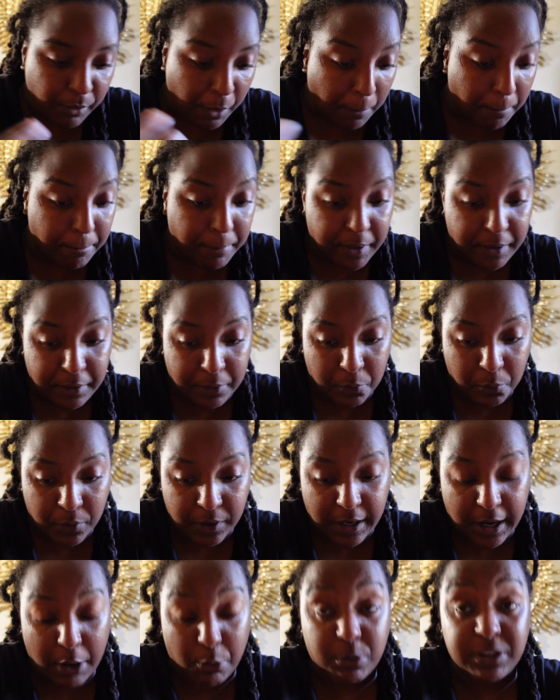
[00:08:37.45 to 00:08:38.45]
But
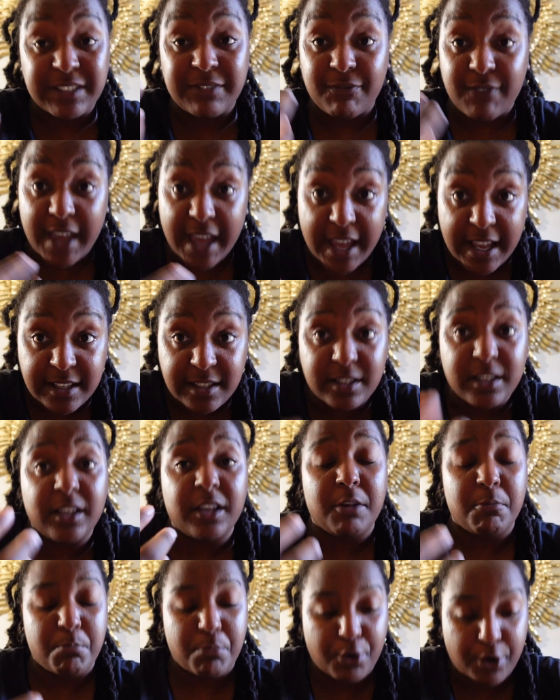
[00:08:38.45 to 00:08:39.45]
when I was
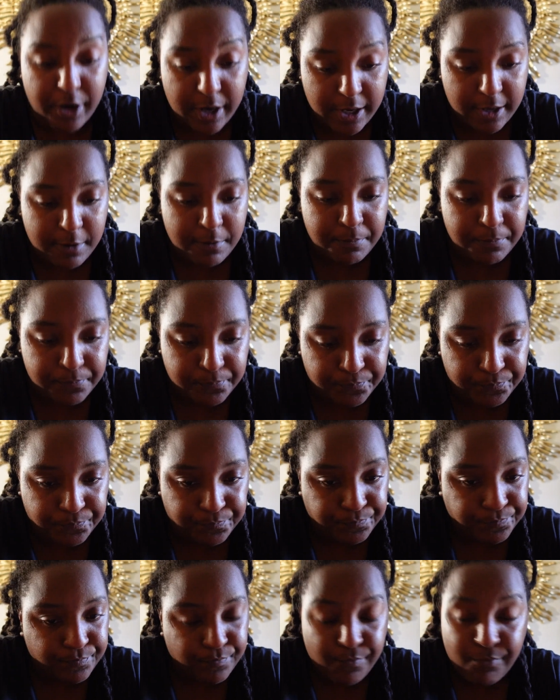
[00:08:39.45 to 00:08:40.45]
fasting and praying,
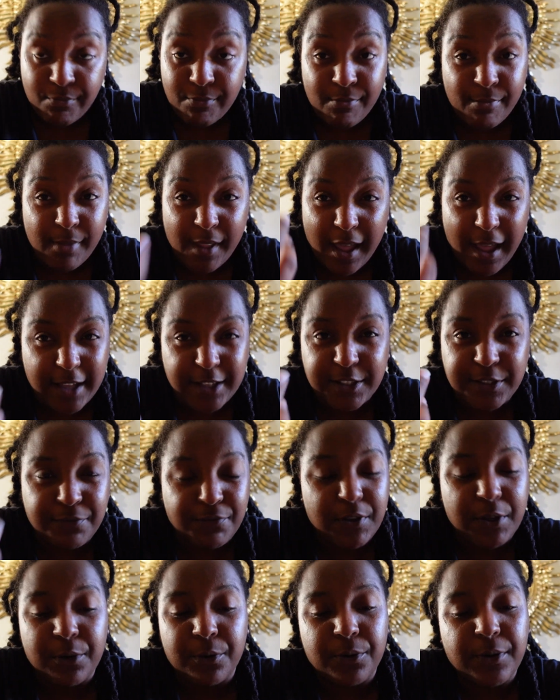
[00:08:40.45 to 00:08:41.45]
I just
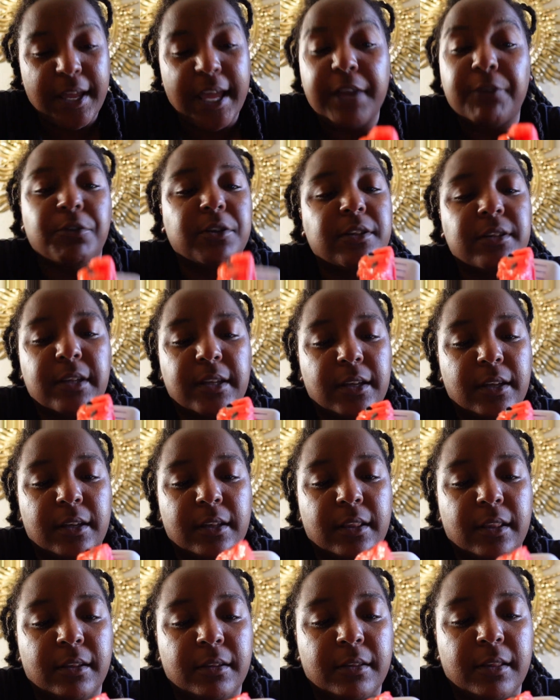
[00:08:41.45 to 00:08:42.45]
felt
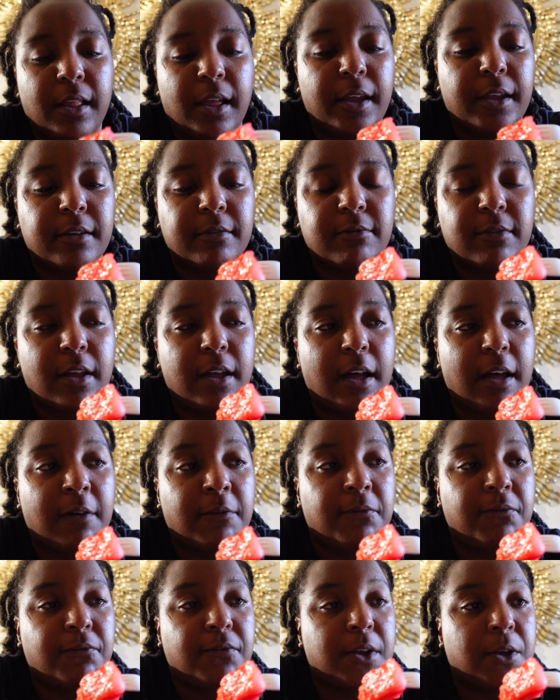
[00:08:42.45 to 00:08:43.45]
everything. Like I
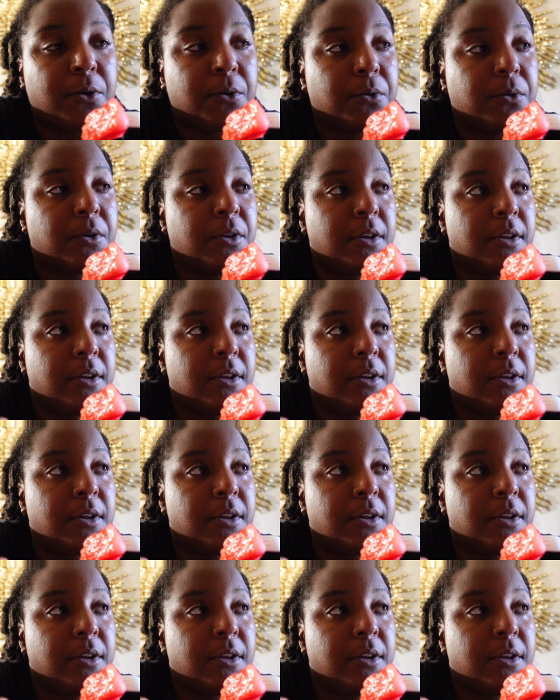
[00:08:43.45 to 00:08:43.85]
felt